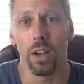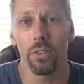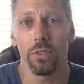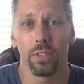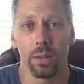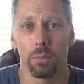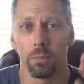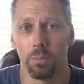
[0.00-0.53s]
other
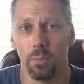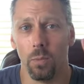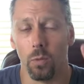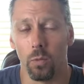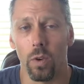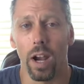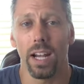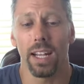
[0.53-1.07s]
than
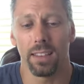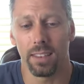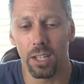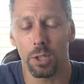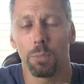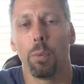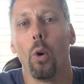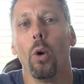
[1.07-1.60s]
right at
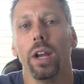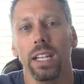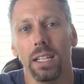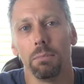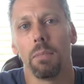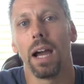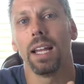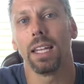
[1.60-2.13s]
this point
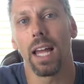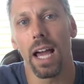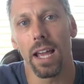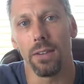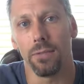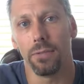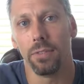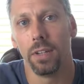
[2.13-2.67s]
in my
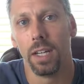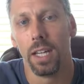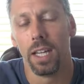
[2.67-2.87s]
life,